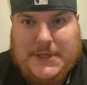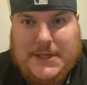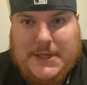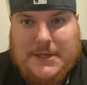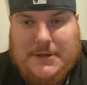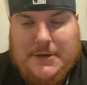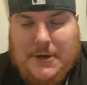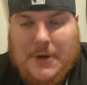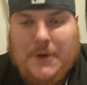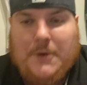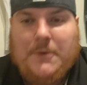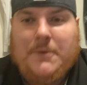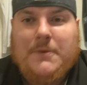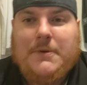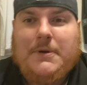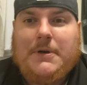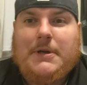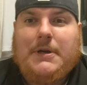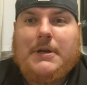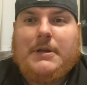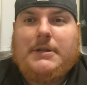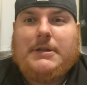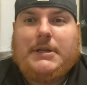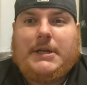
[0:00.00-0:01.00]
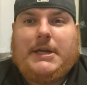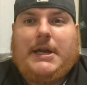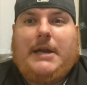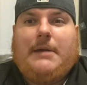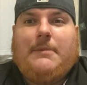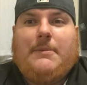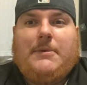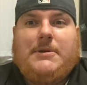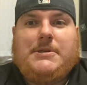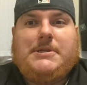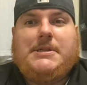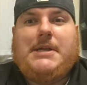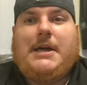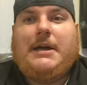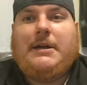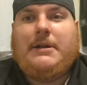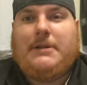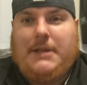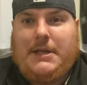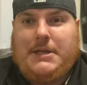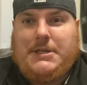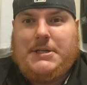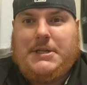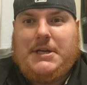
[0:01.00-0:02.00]
No, the camera is not
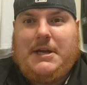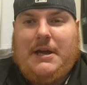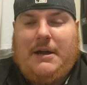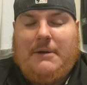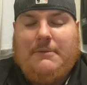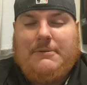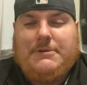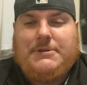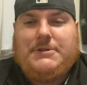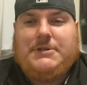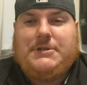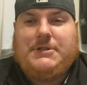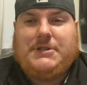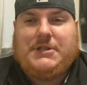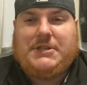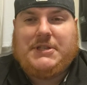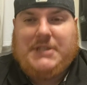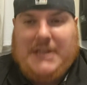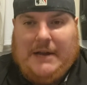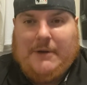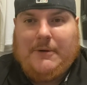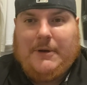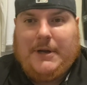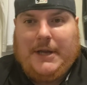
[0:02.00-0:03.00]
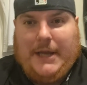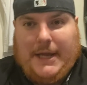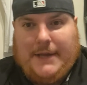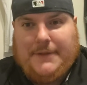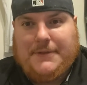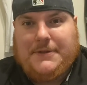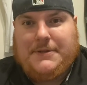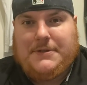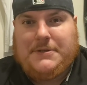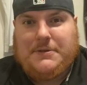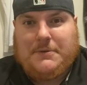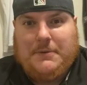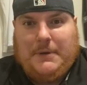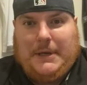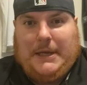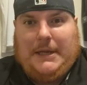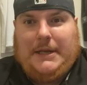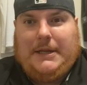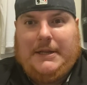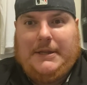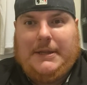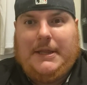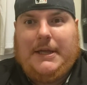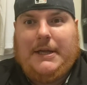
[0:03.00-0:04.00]
glitchy. I was just staring at the screen
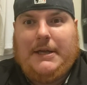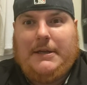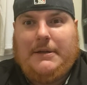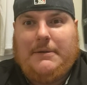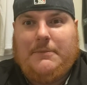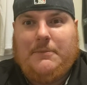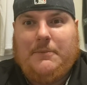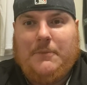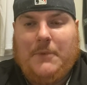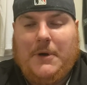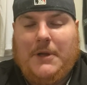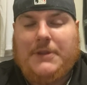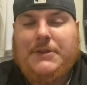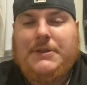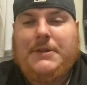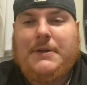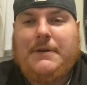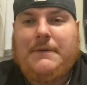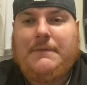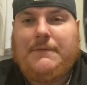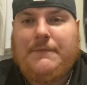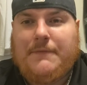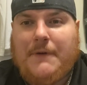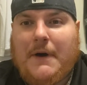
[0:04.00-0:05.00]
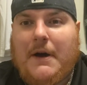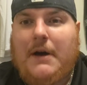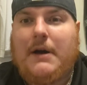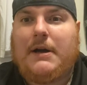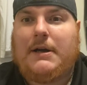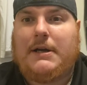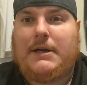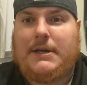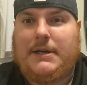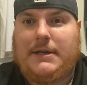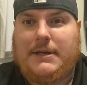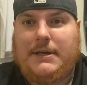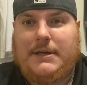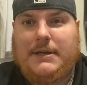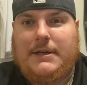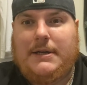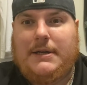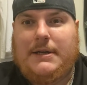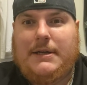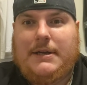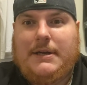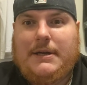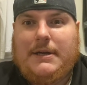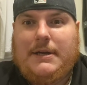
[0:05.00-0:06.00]
and like, what the fuck?
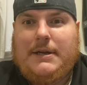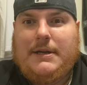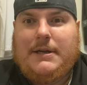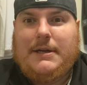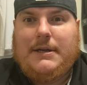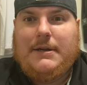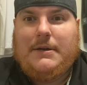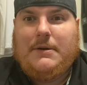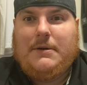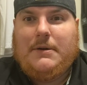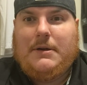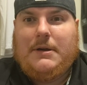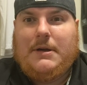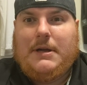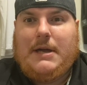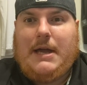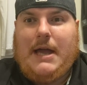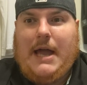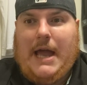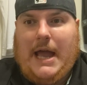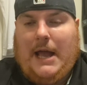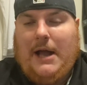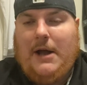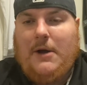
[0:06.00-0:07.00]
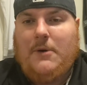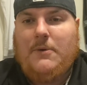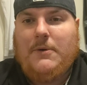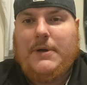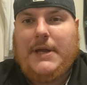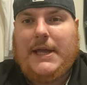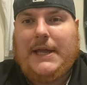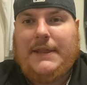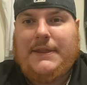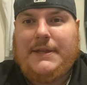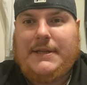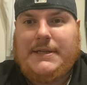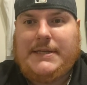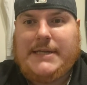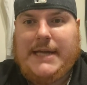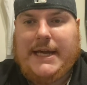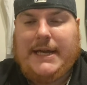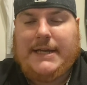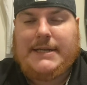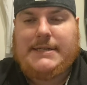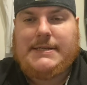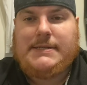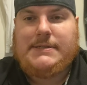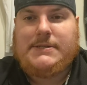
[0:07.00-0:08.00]
How can the
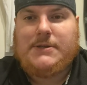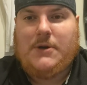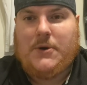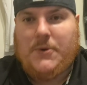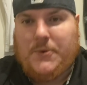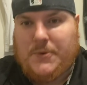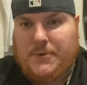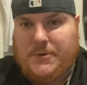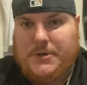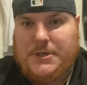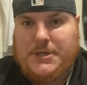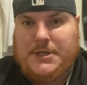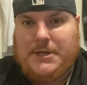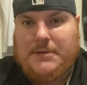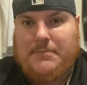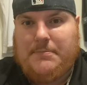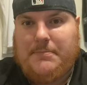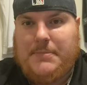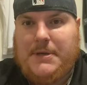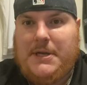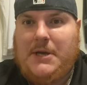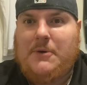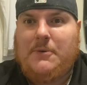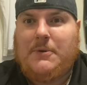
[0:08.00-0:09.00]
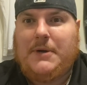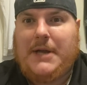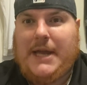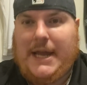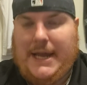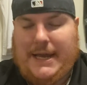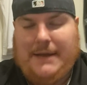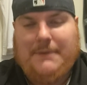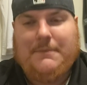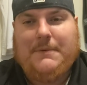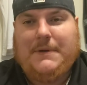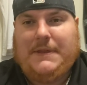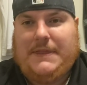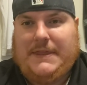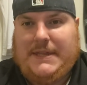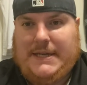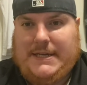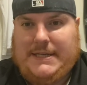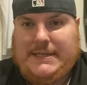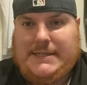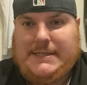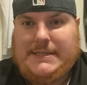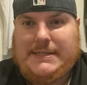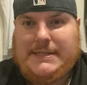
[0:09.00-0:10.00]
Texans ownership be okay with
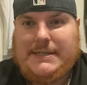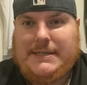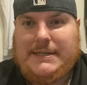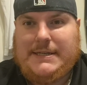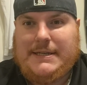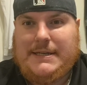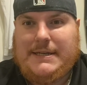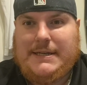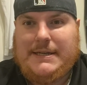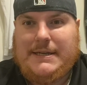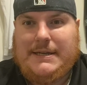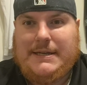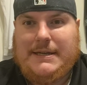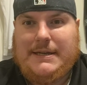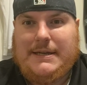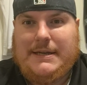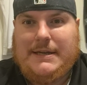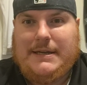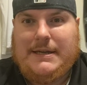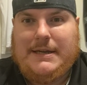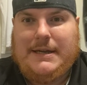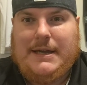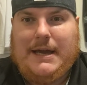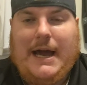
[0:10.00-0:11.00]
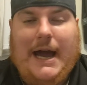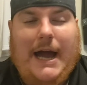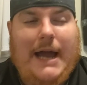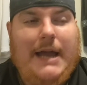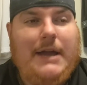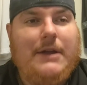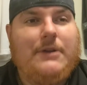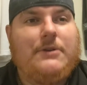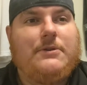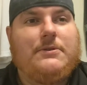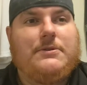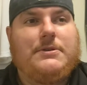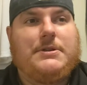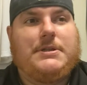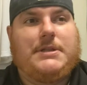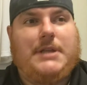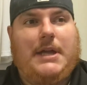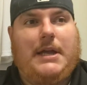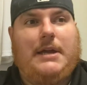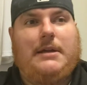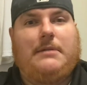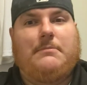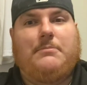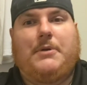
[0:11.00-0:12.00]
this? I
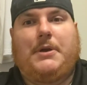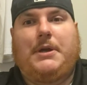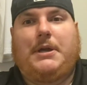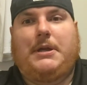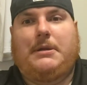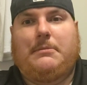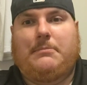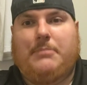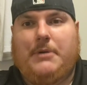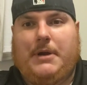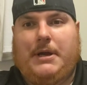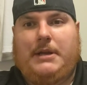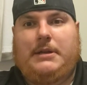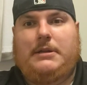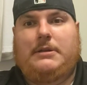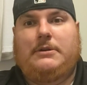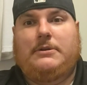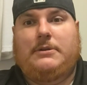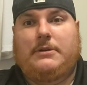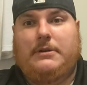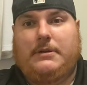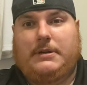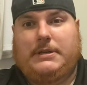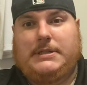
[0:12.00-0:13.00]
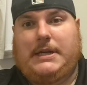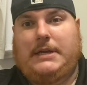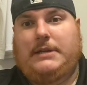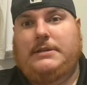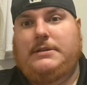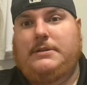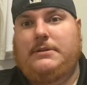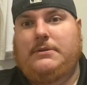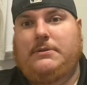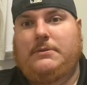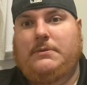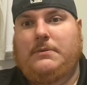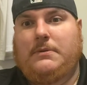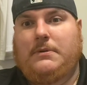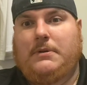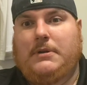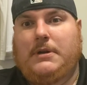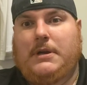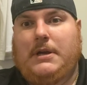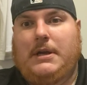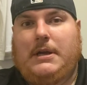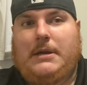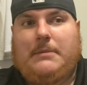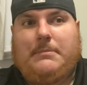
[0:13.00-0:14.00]
understand bringing in Brandin Cooks, I do,
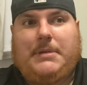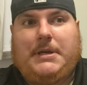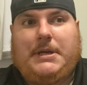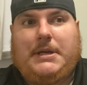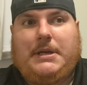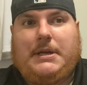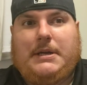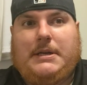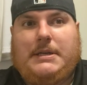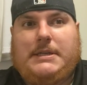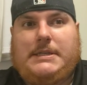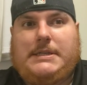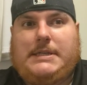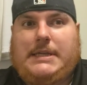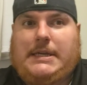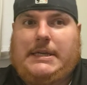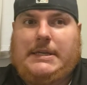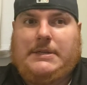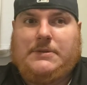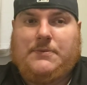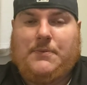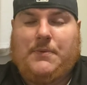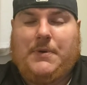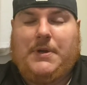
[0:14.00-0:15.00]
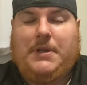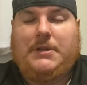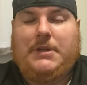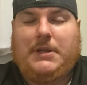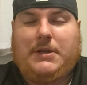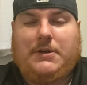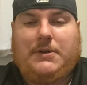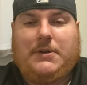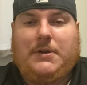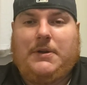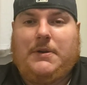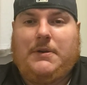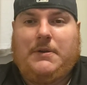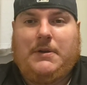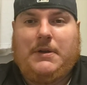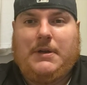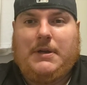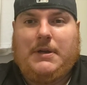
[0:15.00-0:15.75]
because he's really good